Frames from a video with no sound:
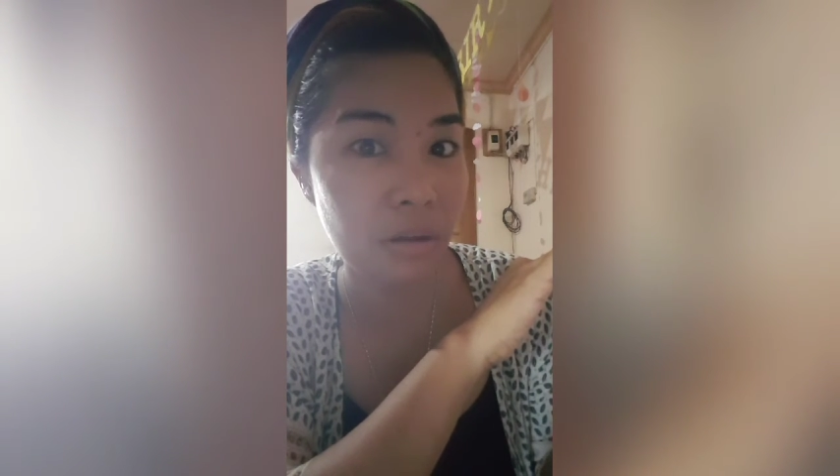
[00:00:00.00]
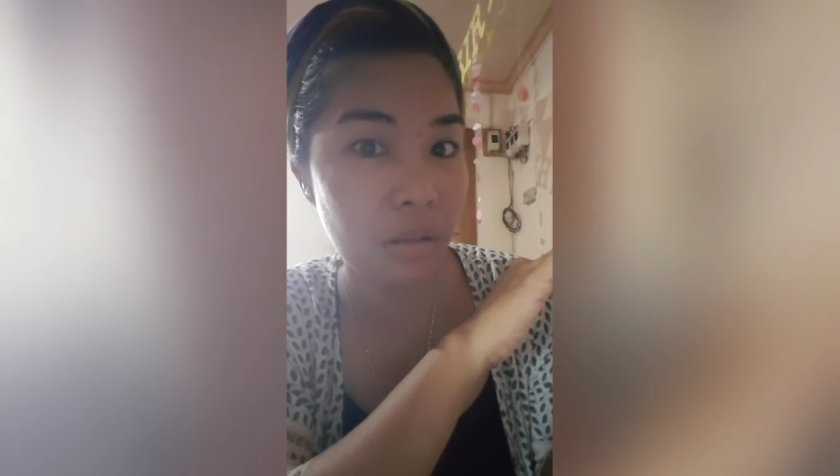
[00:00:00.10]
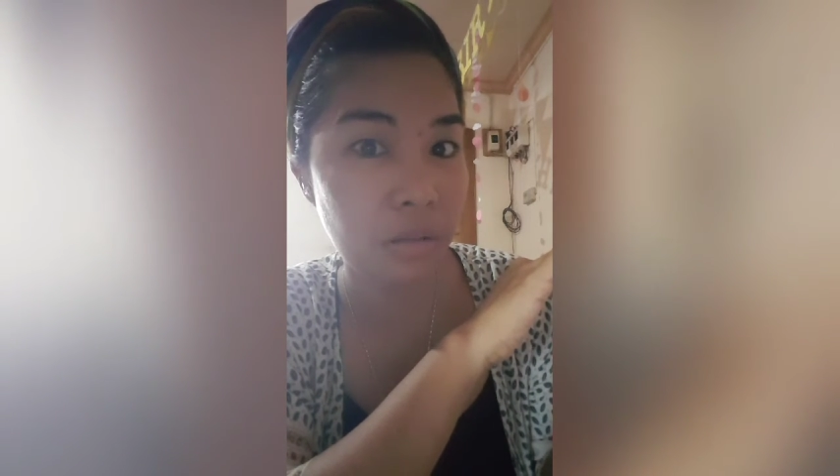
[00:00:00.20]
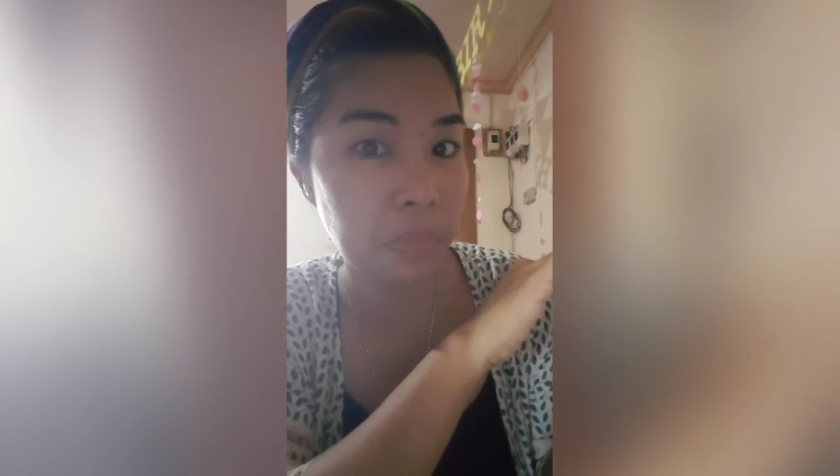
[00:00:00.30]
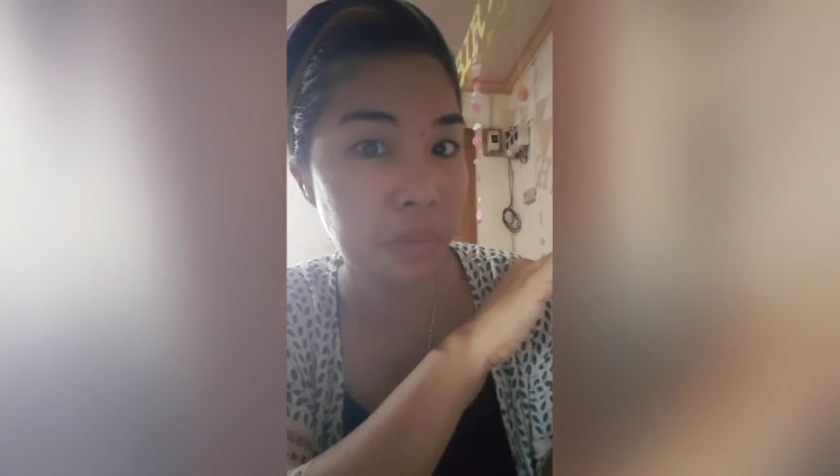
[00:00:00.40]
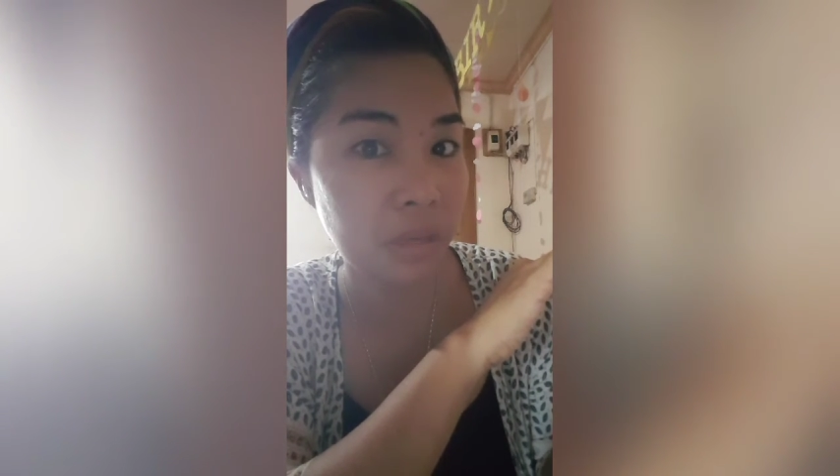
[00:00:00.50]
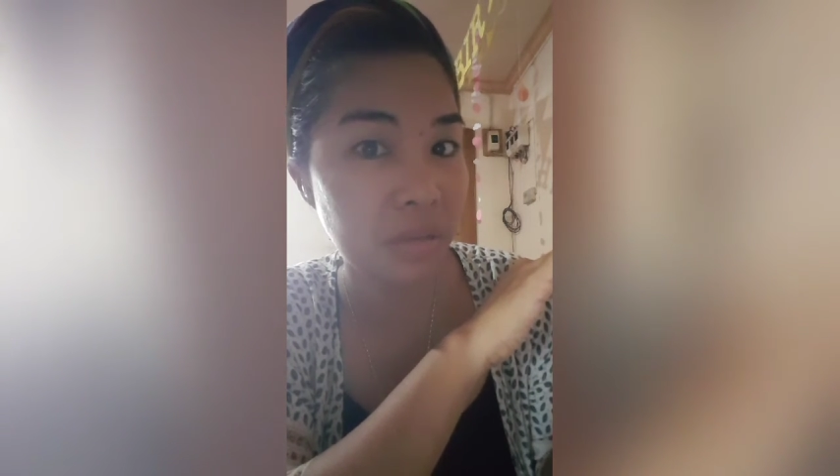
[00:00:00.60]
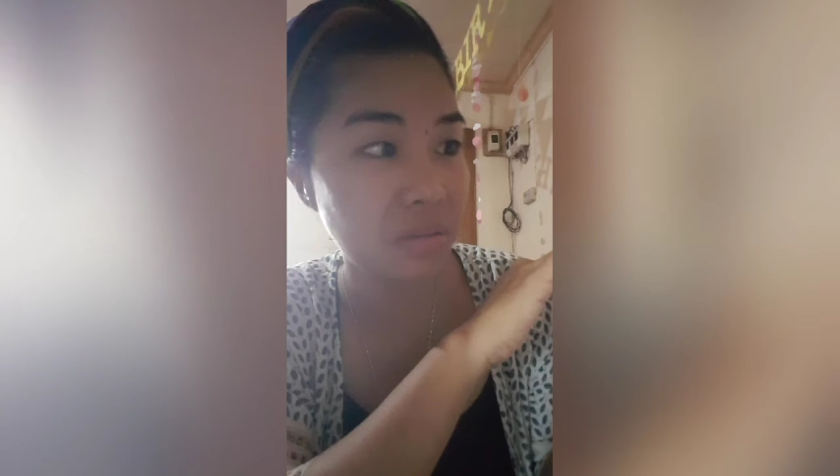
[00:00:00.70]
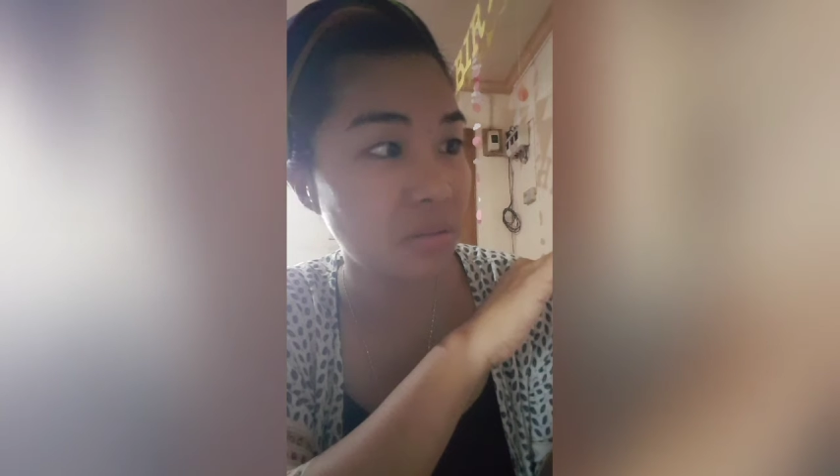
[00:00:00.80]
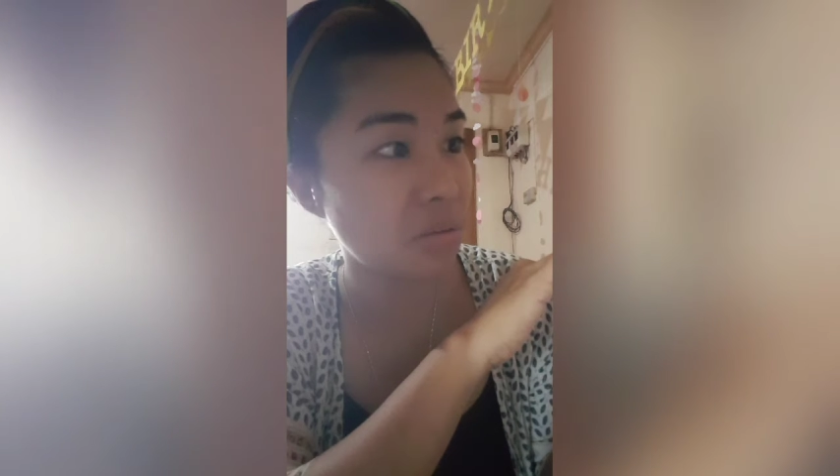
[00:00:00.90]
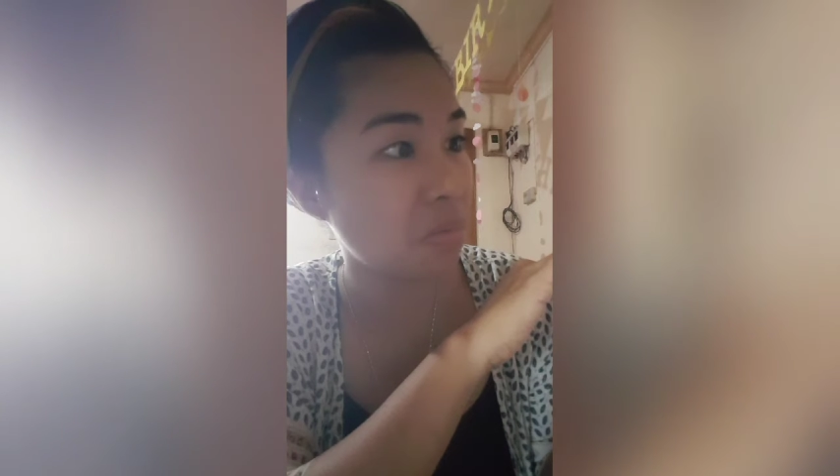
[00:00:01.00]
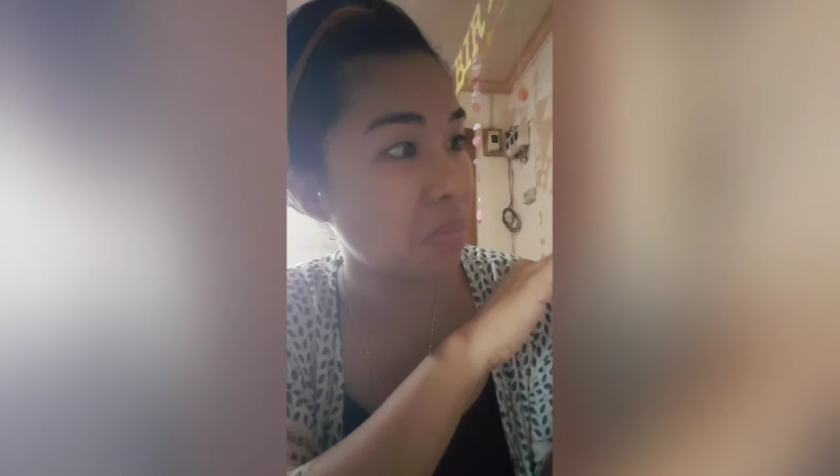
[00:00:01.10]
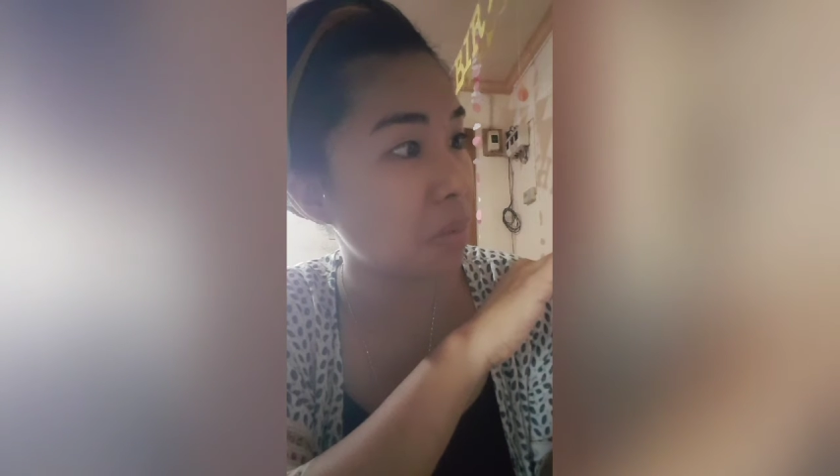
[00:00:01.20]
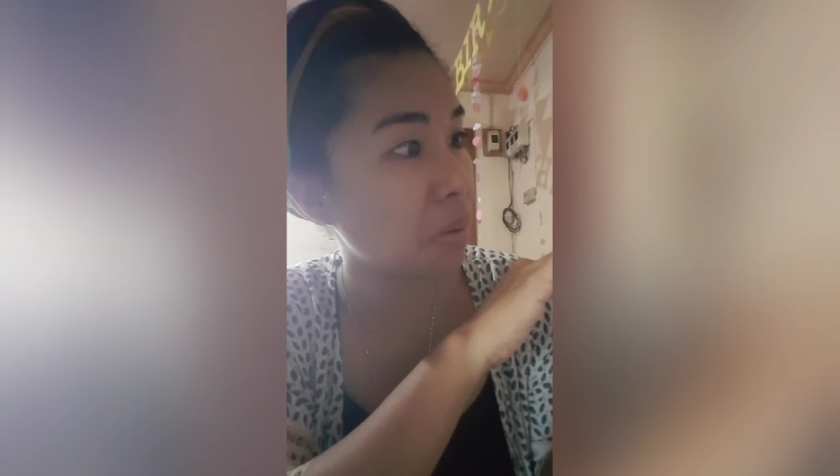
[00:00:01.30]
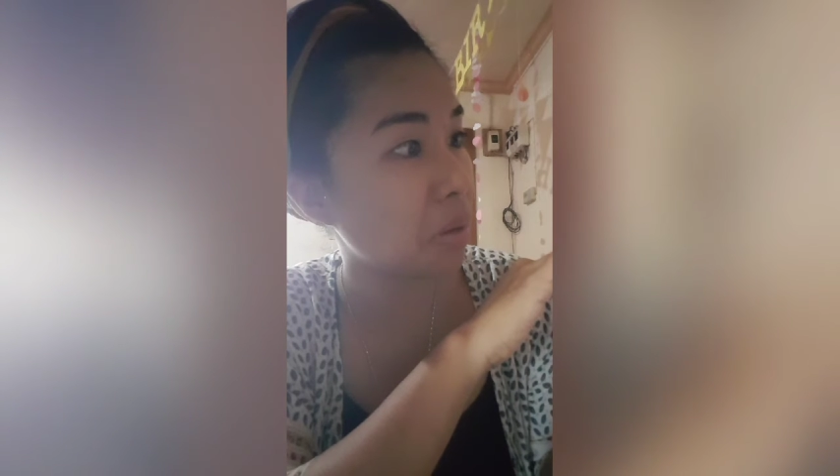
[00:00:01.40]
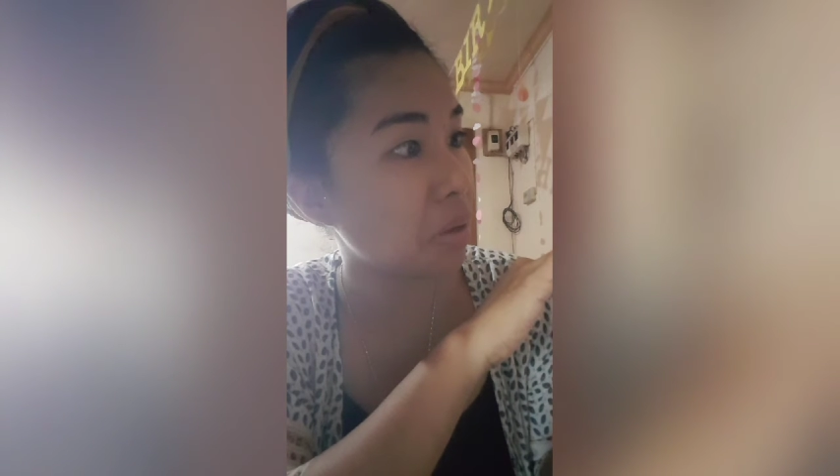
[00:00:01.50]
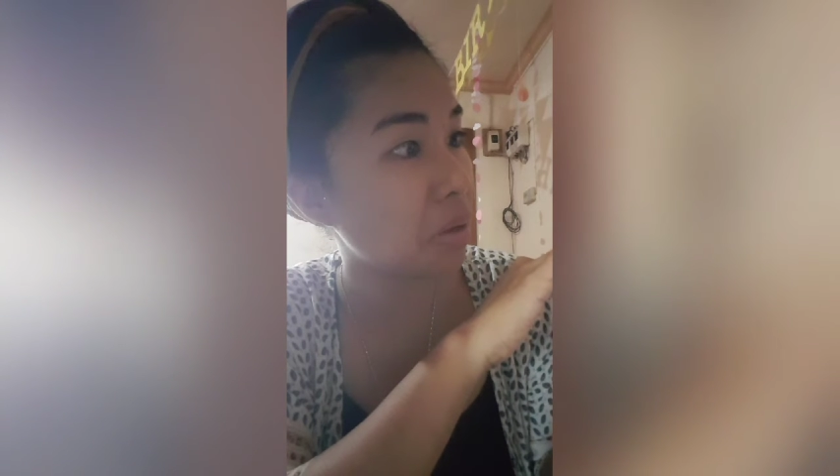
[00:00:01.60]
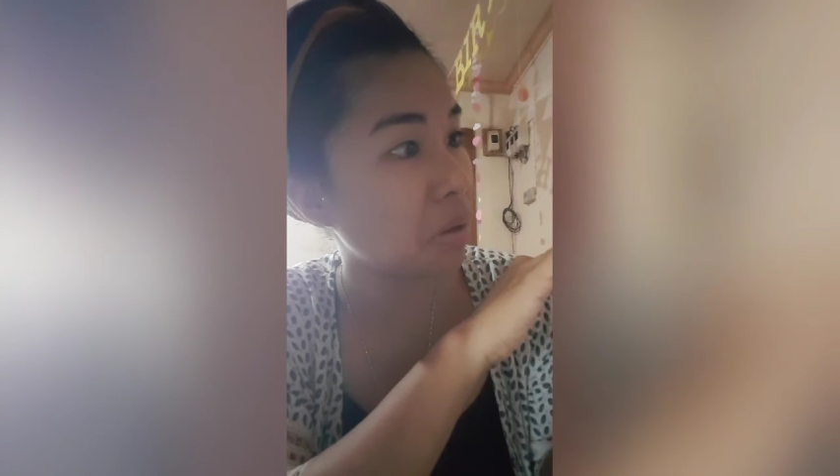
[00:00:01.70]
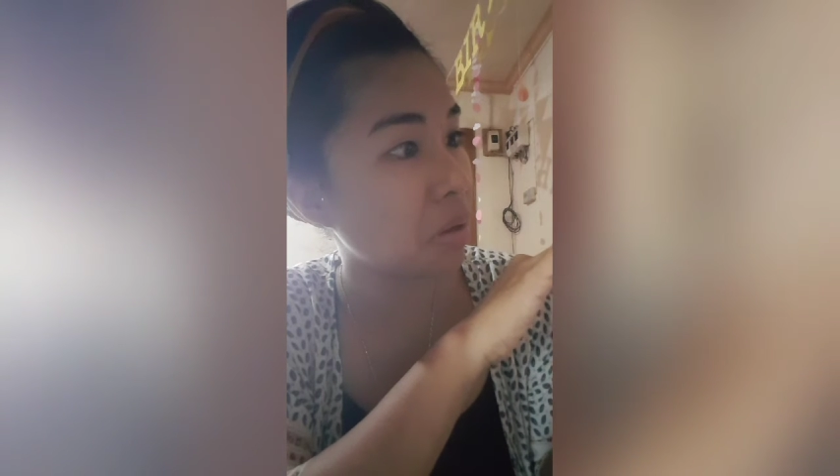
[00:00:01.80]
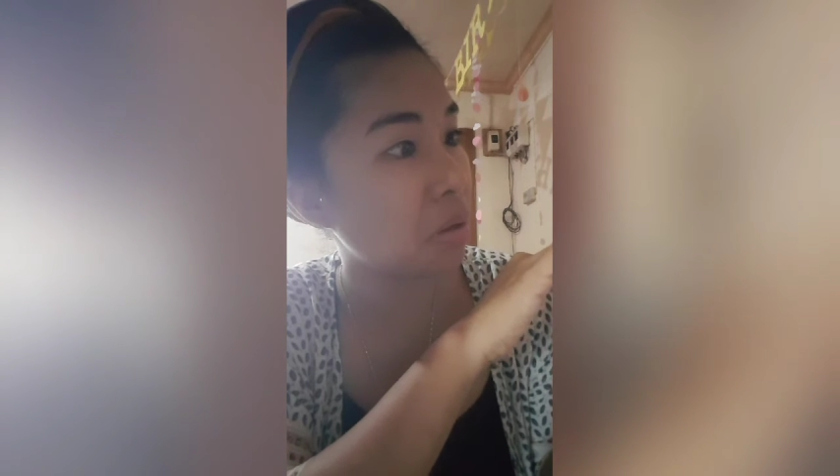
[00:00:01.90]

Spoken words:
color pink, so maybe.